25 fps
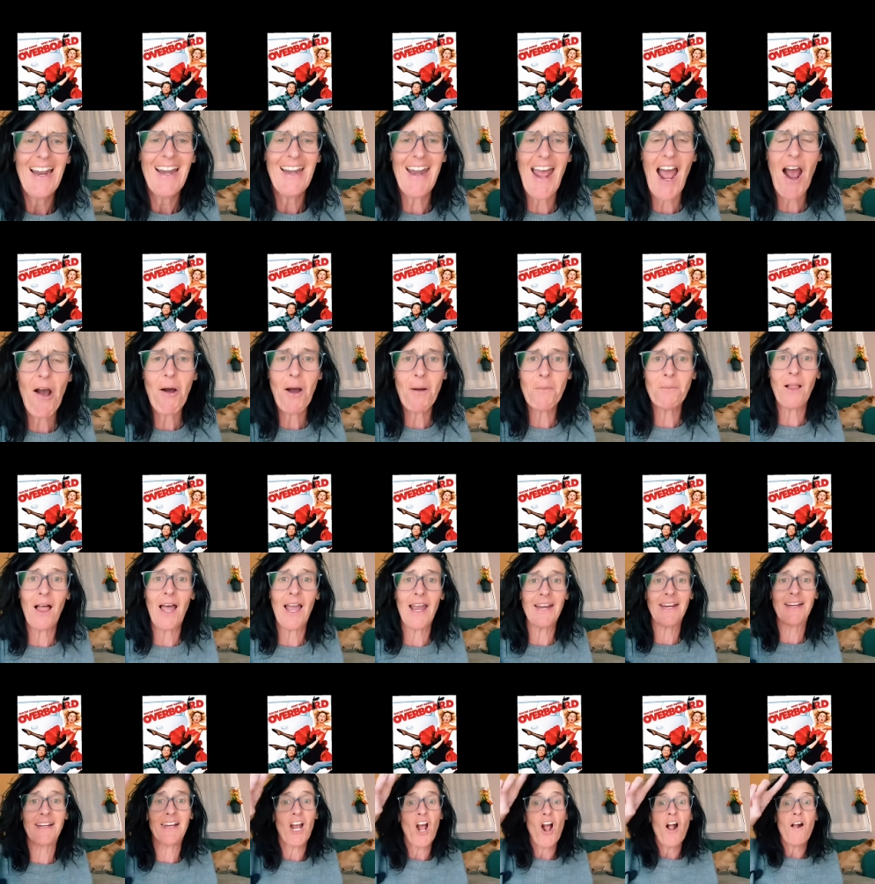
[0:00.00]
now I'm
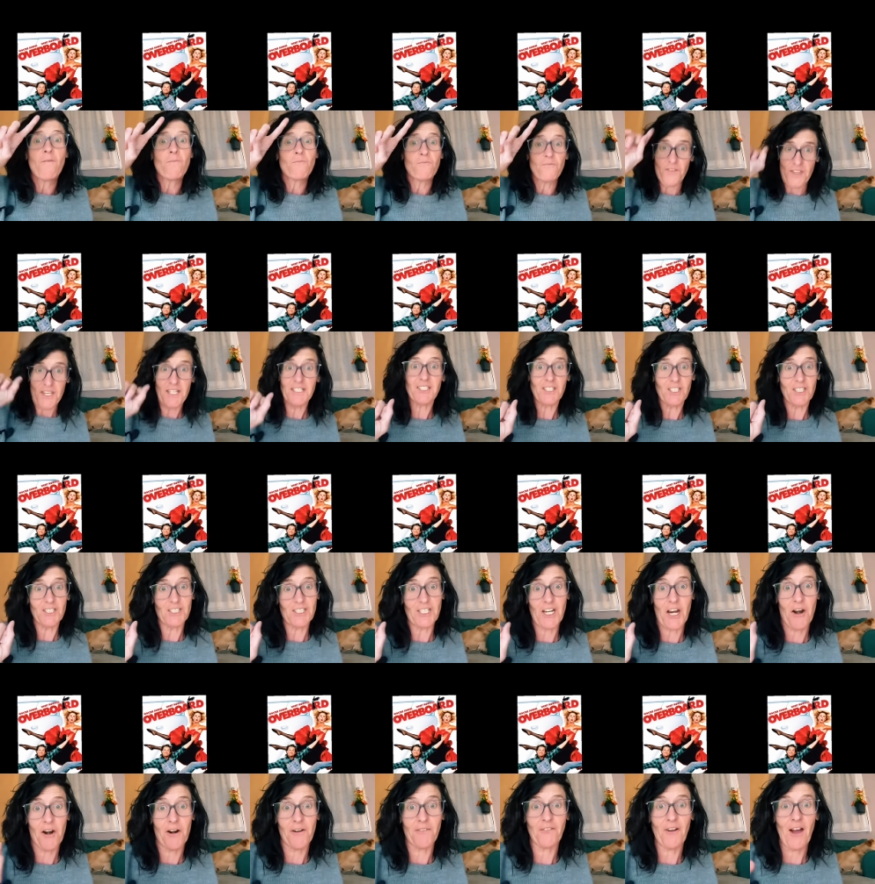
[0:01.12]
like, this is
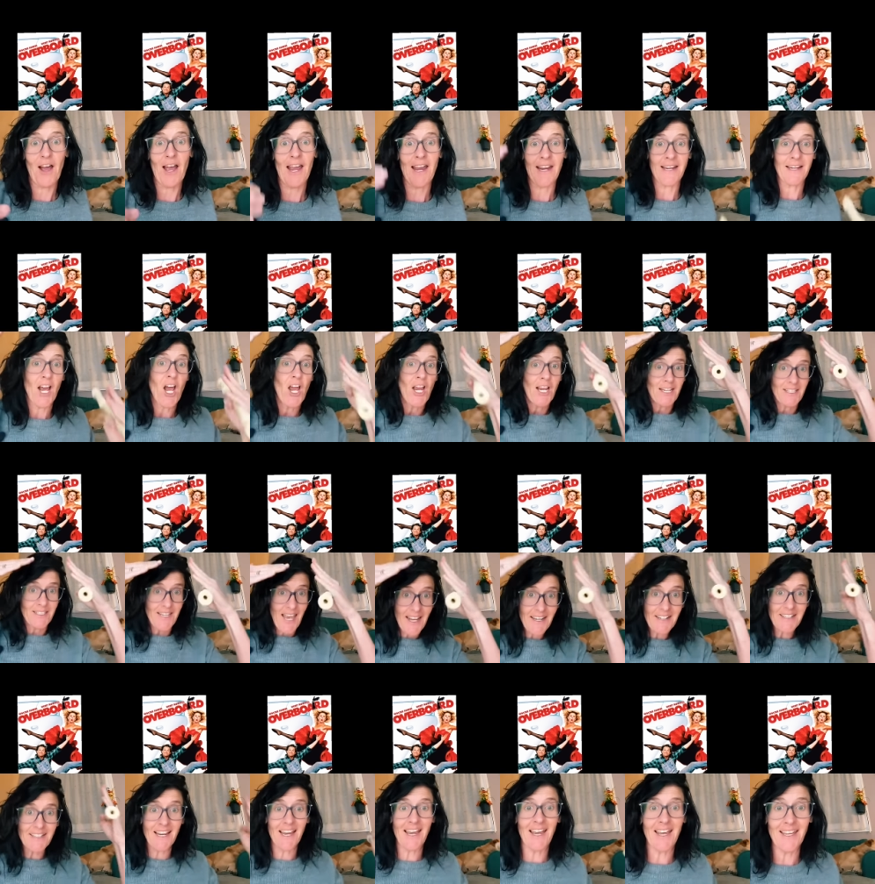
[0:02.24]
terrifying. Yet
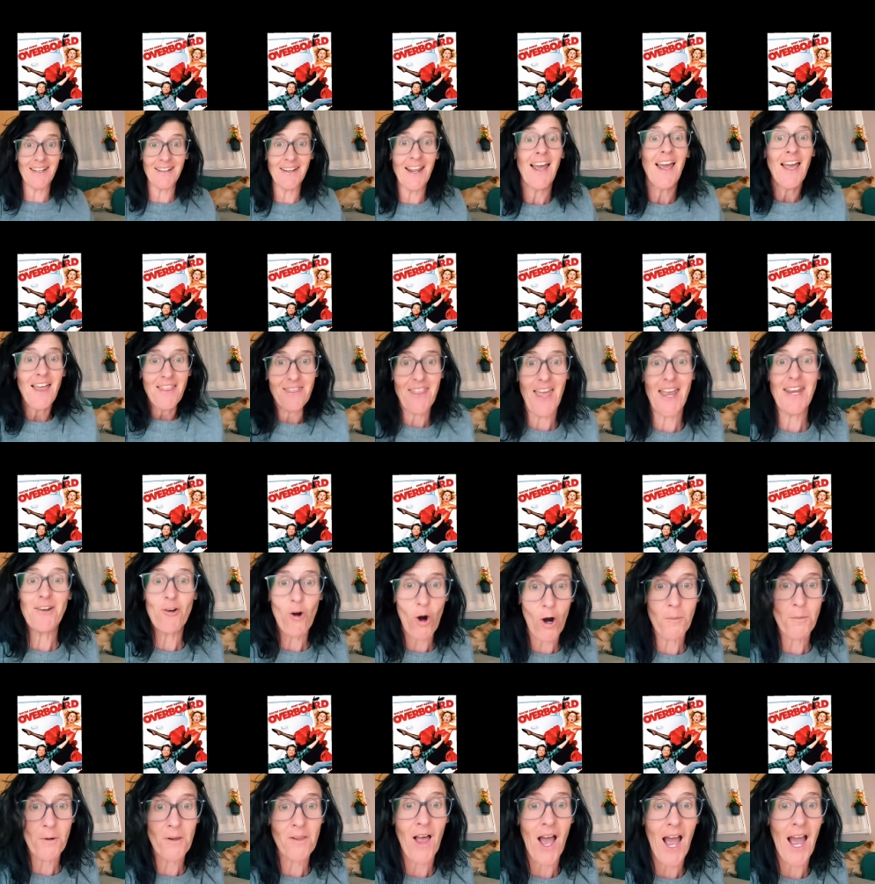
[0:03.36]
again, they
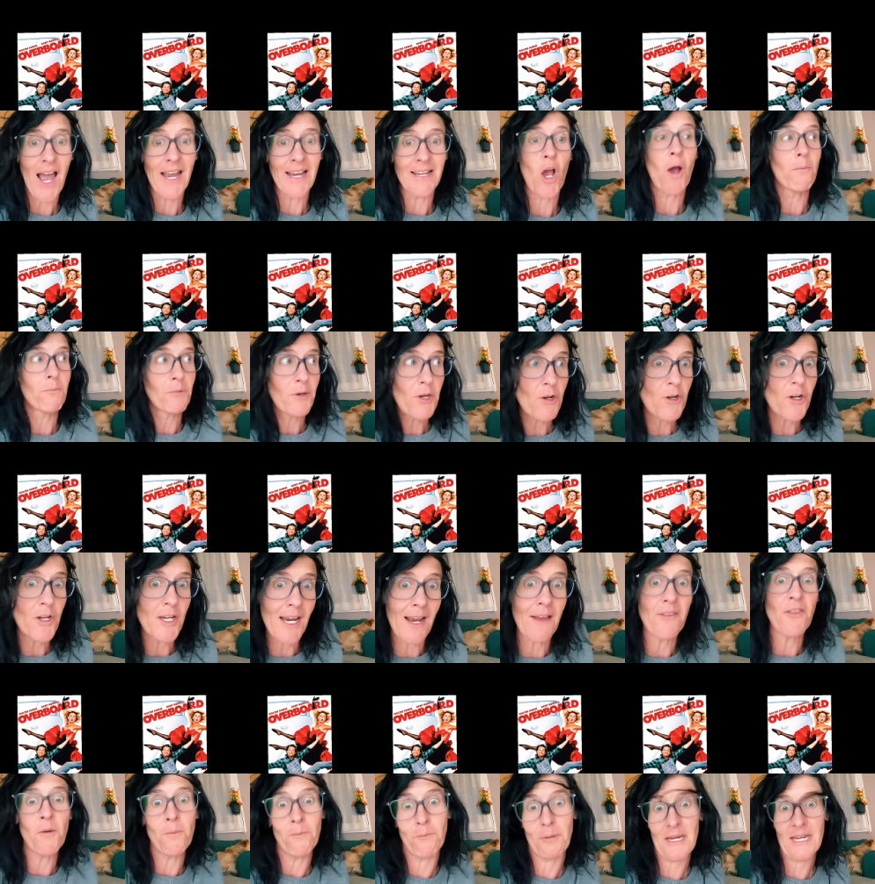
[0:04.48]
normalize Beauty
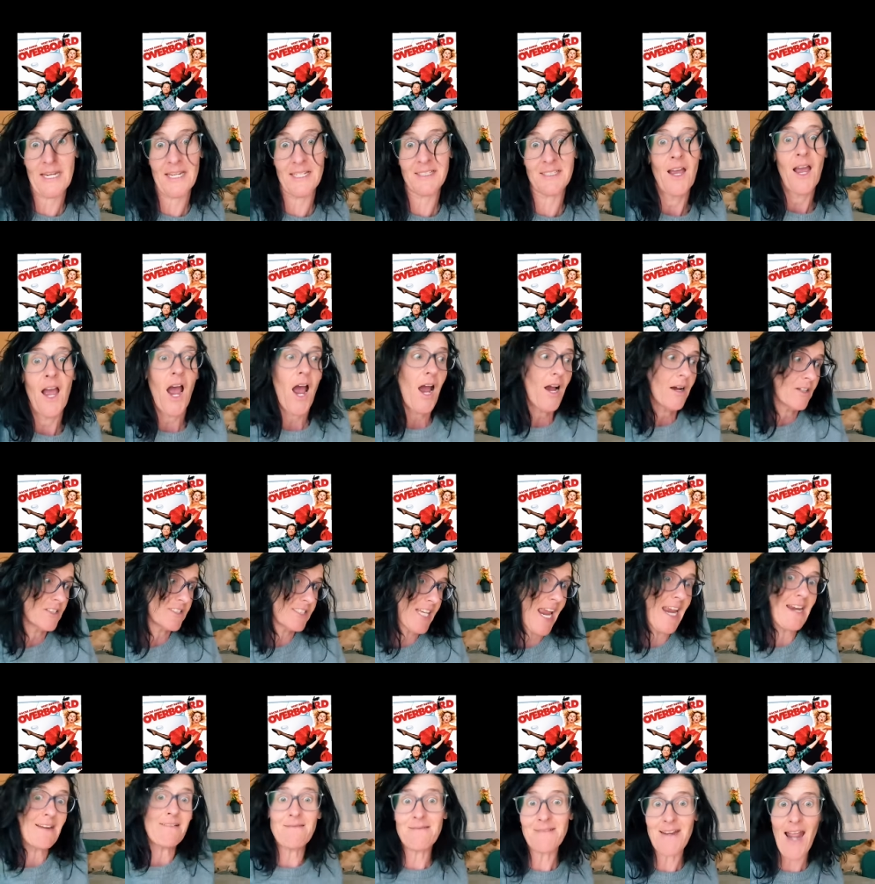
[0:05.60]
and the Beast,
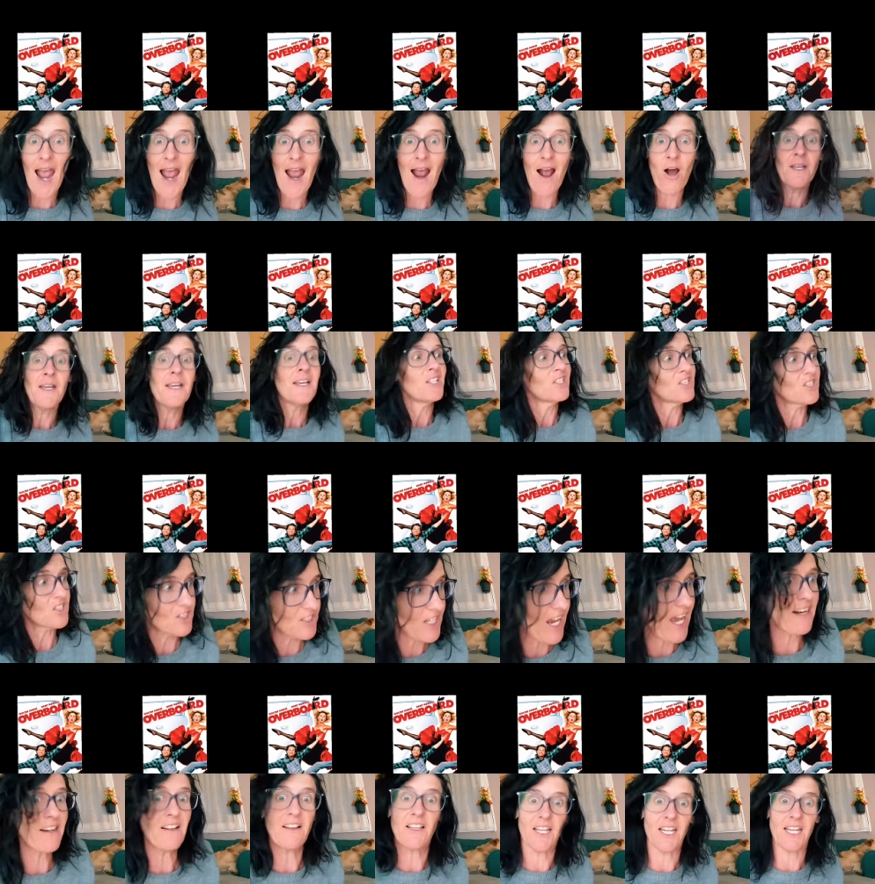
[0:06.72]
dating down,
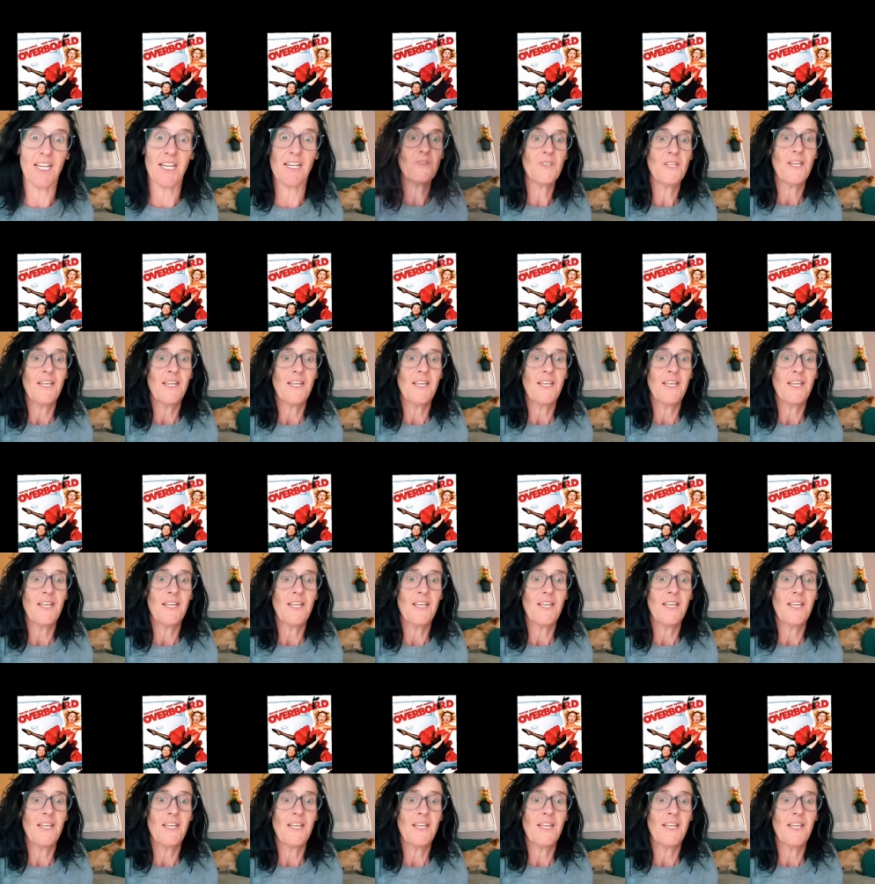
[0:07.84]
settling,